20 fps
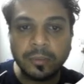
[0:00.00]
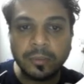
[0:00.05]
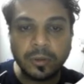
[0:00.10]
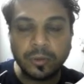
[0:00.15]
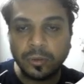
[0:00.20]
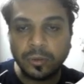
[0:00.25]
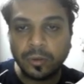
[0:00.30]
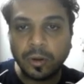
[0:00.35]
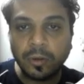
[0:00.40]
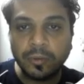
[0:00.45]

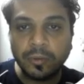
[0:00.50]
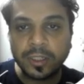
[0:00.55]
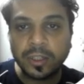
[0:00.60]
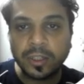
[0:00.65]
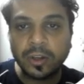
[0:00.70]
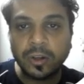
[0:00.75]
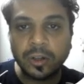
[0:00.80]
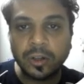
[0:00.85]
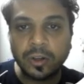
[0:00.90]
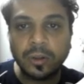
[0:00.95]
you
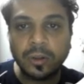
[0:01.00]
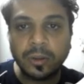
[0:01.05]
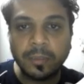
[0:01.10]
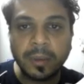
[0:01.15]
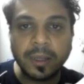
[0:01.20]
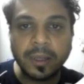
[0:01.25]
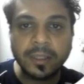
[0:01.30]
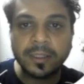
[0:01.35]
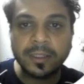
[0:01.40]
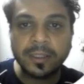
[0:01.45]
obviously control the
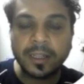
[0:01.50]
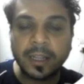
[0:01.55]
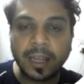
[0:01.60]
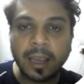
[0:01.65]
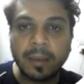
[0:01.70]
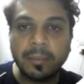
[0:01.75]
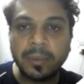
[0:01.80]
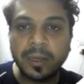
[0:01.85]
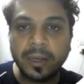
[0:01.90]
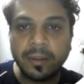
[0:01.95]
budgets at the
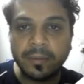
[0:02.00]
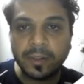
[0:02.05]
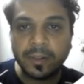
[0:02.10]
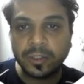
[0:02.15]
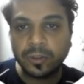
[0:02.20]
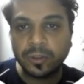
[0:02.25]
campaign level.